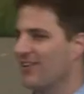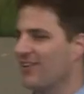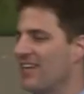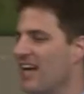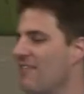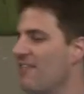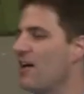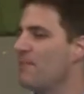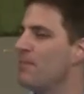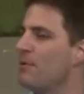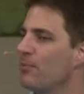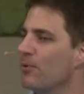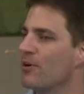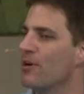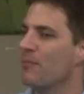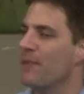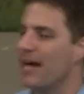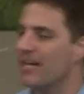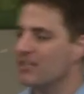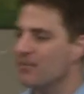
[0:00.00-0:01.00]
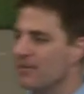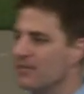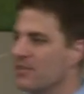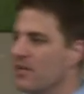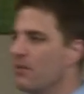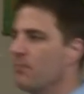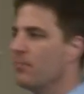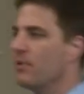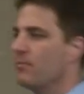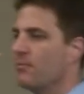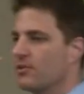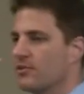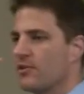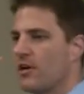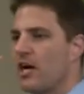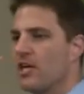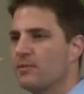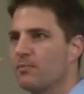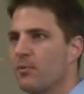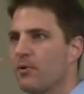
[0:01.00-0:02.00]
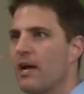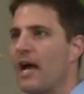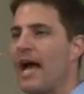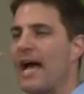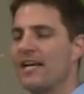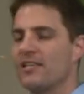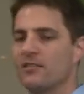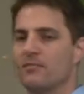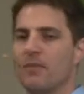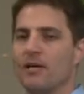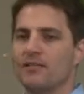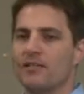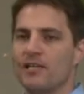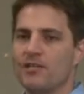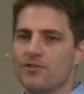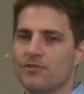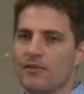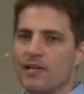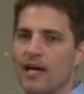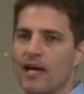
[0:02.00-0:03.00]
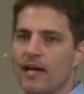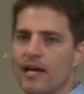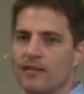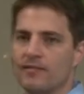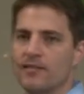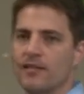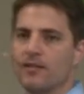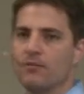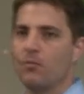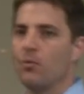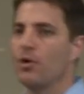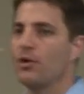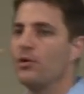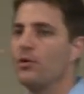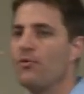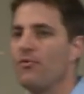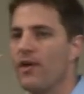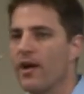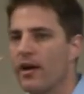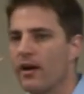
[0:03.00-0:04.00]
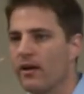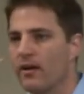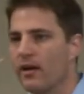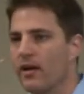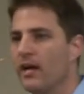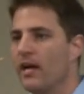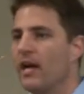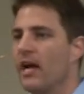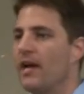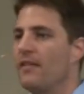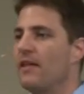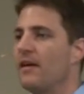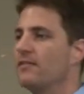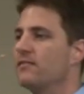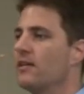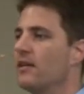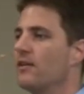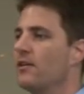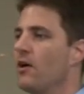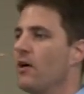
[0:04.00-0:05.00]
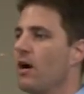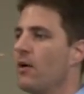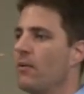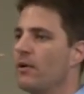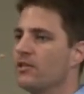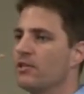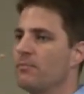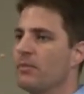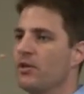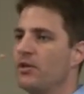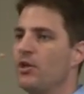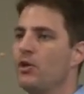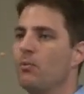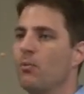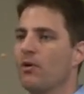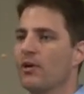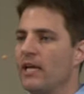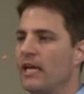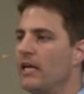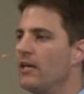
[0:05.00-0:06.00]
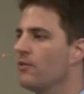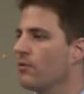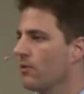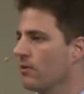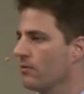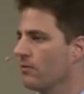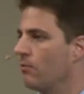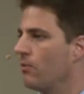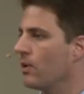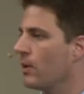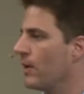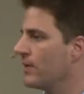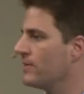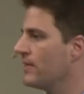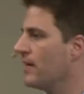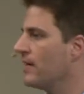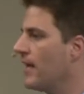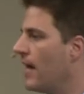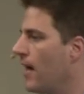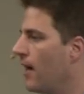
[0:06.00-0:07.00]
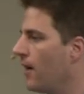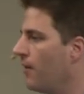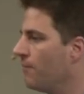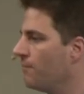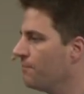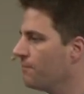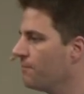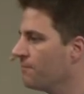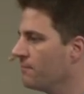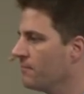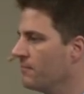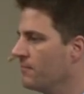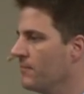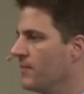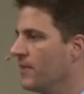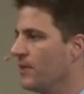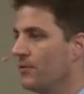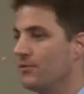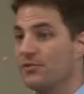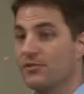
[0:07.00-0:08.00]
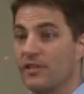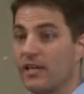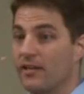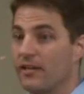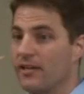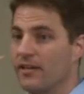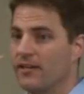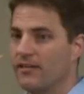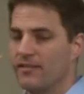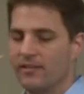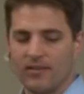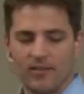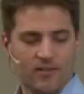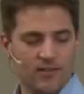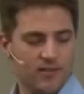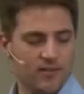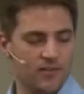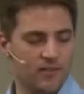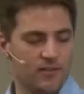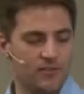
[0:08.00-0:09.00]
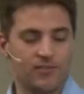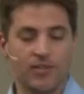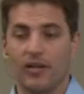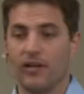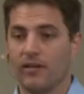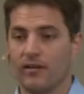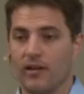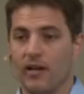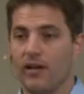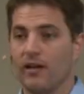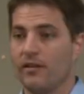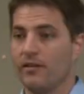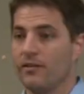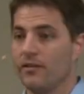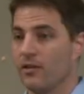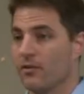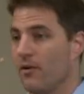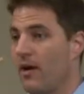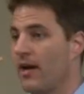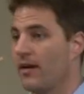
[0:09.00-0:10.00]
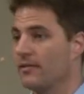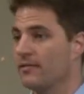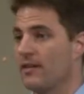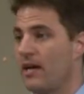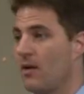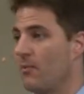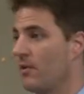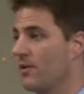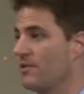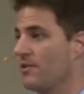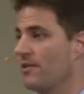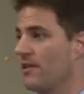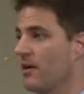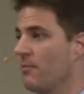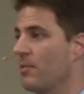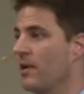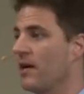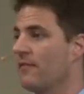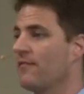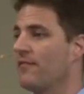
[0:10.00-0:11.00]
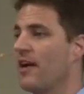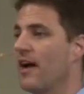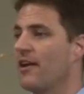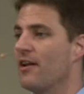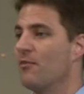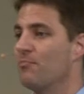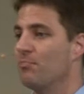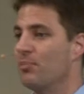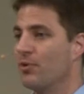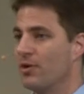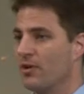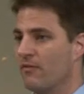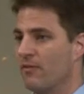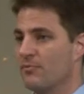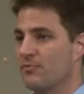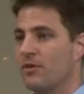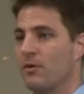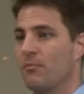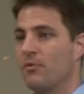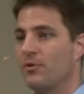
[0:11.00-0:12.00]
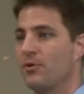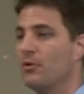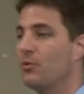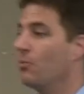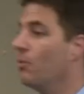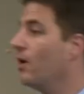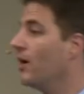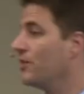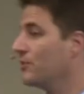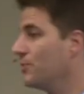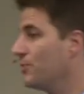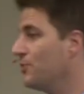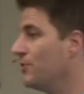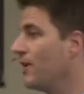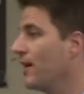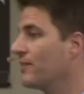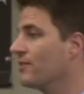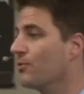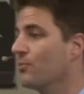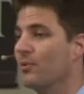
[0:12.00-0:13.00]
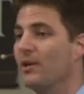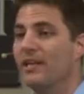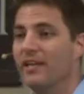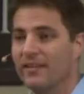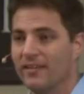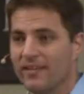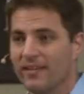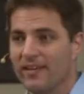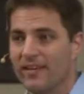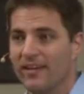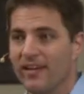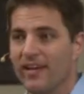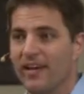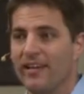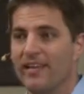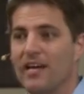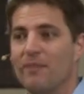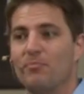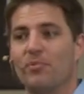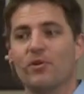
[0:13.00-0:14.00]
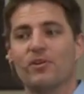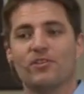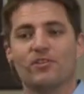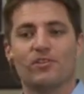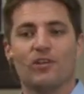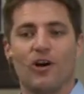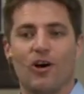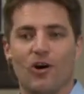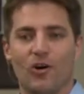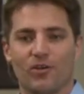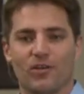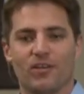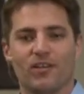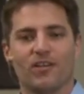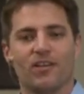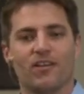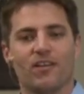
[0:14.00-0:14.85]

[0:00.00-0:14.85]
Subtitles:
good. Now, I've had people come back to me and say, but Mr. Osborne, I asked my teacher that. I said, were you there? And they said, no, I wasn't, but you weren't either. What do I say now? You know what you say then? You say, you're right, I wasn't there, but I've got a book from someone who was. Would you like to read it? And that book is called